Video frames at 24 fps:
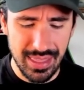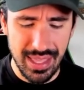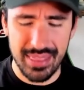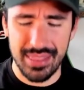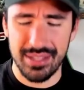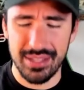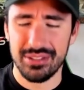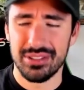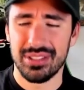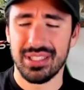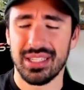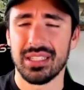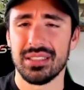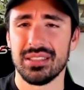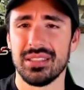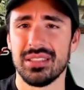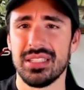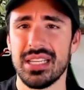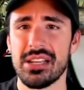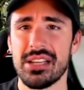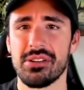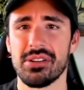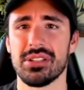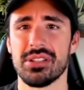that there's like a
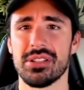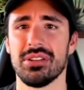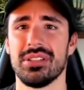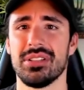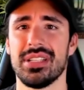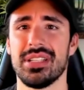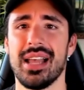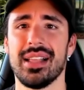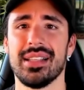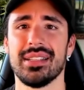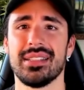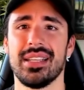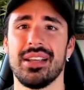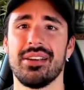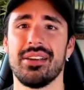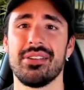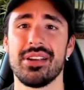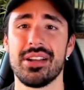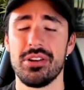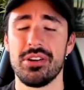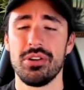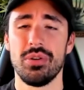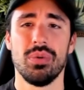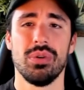secret
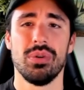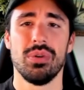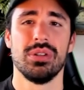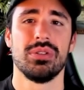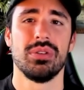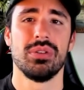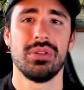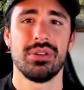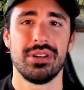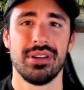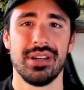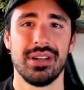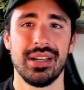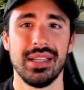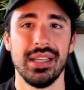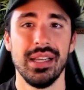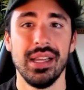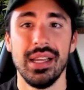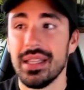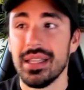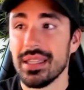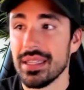totalitarian new world order and